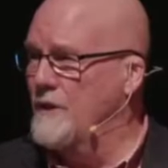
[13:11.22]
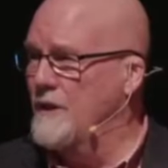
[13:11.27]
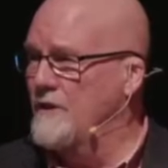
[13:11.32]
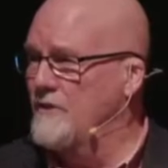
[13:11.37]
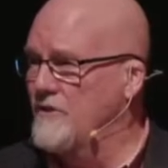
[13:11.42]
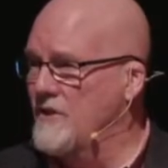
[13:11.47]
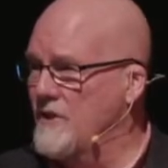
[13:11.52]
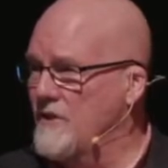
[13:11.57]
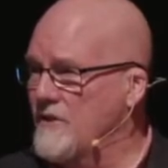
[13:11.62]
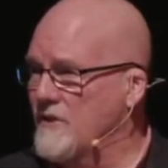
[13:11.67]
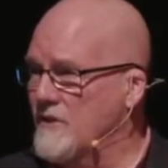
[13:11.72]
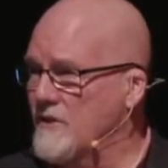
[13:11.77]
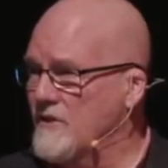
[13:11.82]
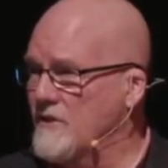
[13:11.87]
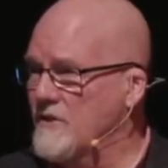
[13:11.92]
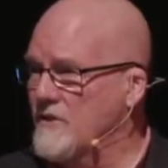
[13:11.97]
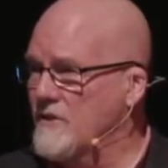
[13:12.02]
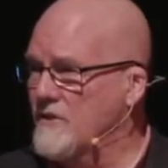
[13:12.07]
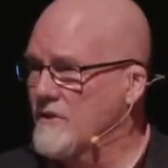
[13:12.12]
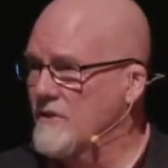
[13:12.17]
in
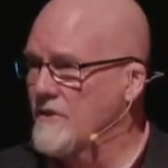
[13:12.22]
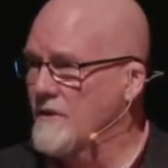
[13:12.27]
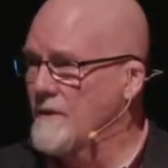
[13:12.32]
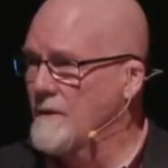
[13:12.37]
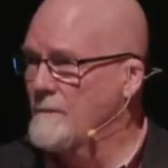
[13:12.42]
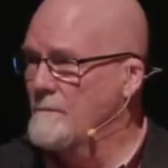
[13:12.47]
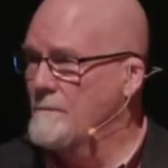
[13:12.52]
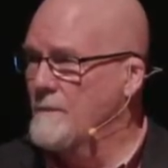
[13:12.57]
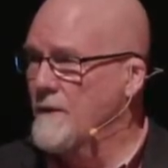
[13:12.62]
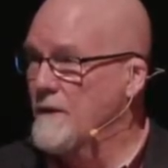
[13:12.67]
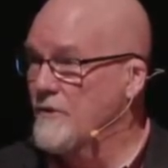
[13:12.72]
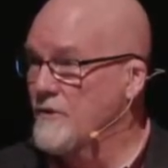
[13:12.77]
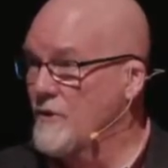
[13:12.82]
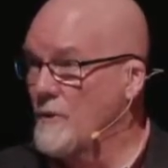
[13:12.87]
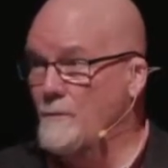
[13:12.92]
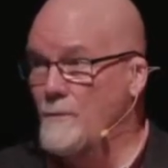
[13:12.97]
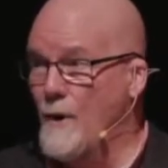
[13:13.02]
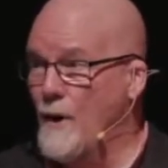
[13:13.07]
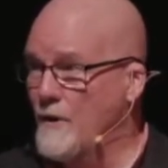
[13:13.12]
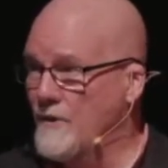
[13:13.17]
Jesus. So
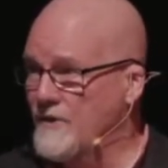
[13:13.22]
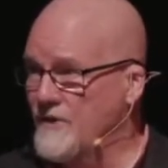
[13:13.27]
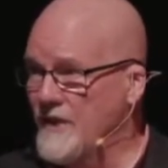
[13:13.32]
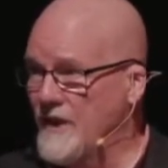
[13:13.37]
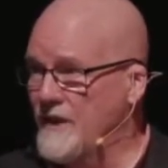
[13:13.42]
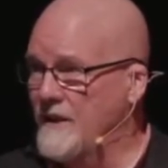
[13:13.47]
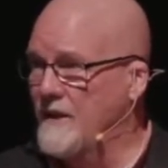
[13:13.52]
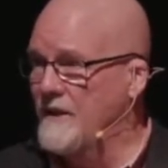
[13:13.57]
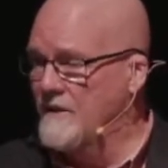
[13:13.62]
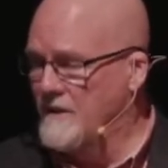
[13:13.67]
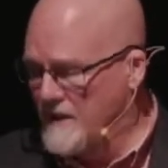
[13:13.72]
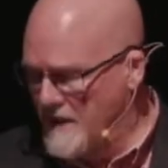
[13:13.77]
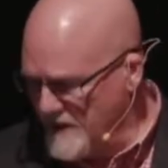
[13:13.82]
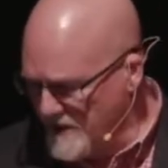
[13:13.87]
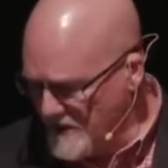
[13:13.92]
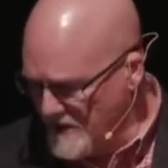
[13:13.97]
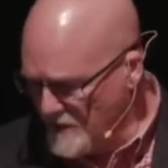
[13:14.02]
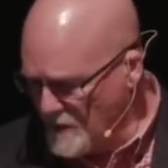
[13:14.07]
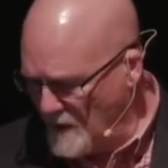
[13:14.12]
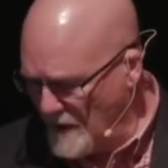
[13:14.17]
Paul said,
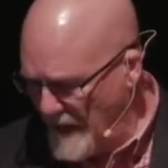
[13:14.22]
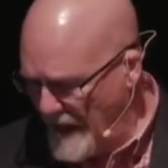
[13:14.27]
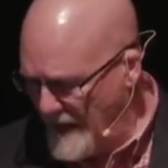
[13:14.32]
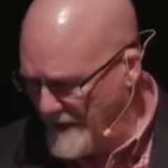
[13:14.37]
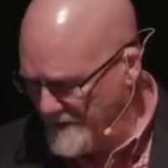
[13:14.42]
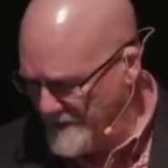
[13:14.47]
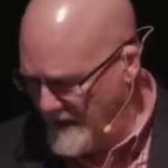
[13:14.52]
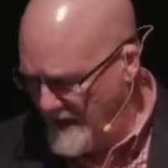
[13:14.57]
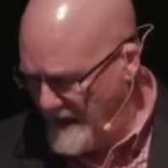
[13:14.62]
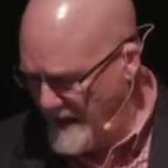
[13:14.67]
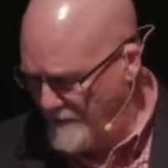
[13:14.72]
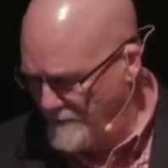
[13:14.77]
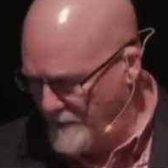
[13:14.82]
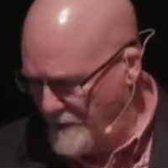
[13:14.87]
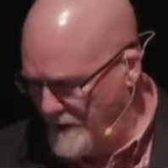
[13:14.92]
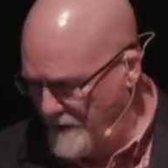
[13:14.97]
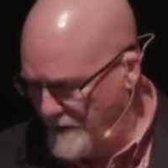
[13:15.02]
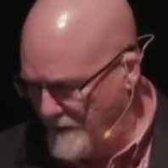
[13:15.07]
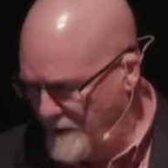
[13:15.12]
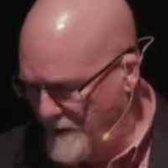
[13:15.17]
this is what has to
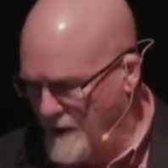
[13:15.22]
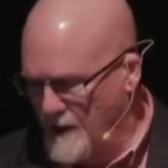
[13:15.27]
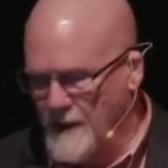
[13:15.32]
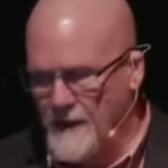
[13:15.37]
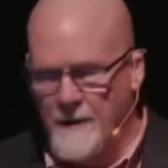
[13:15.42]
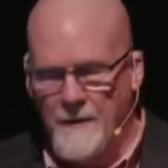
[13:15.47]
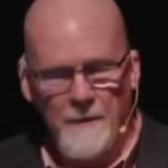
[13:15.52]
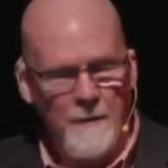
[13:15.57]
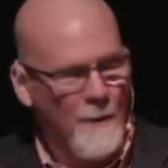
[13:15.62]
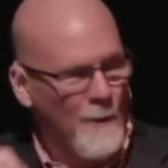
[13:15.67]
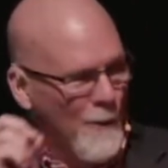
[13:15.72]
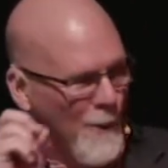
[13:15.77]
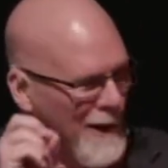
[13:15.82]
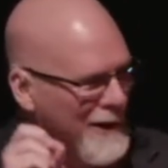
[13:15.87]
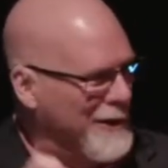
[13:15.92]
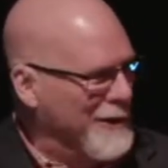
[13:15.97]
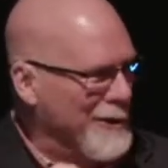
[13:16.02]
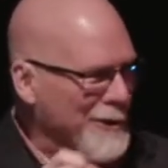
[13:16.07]
happen. What you're